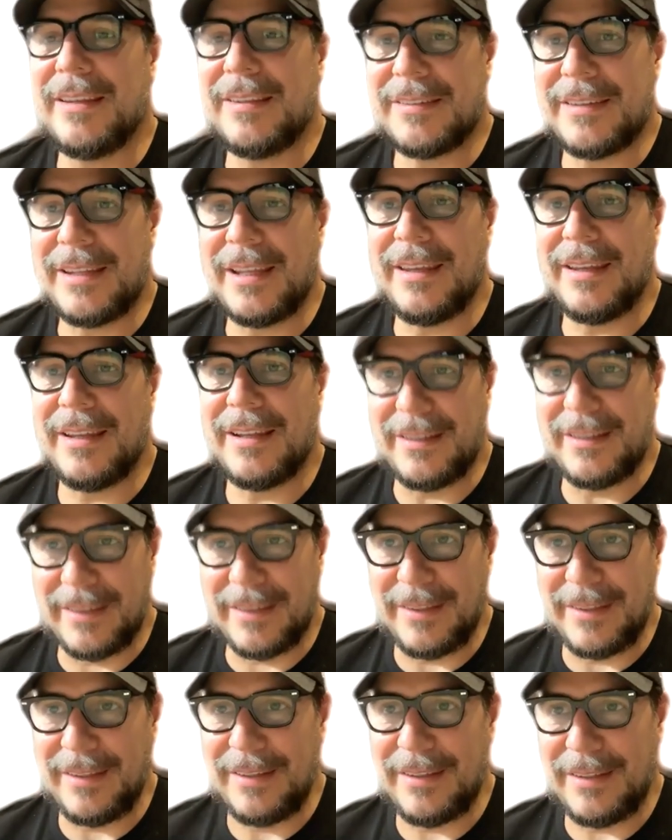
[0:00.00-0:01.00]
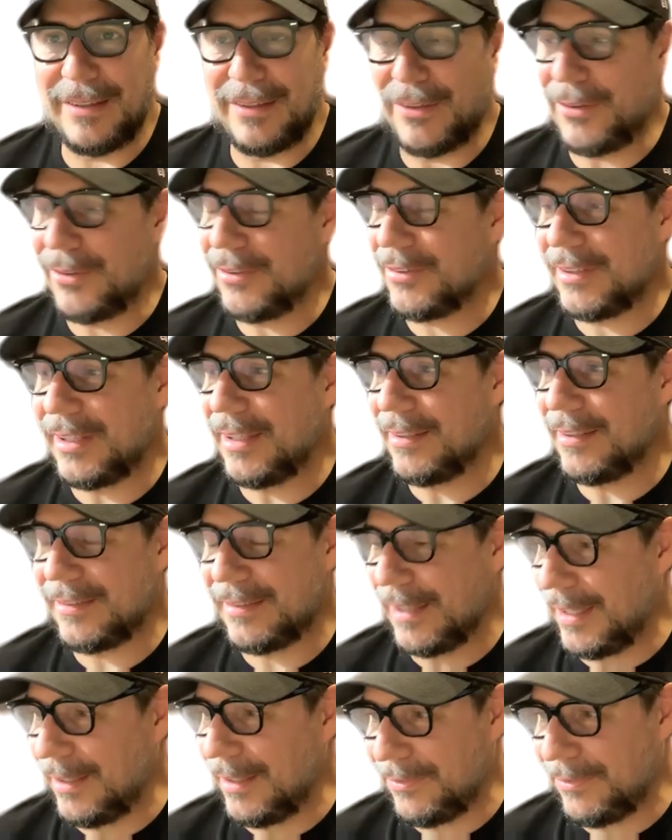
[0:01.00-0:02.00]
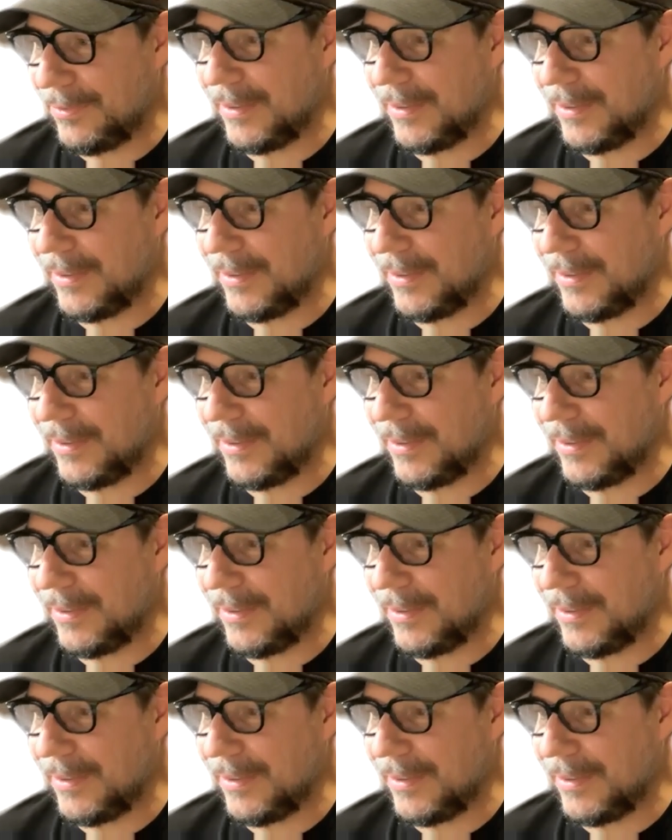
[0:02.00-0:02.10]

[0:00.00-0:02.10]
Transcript: stay healthy, you know, stay safe.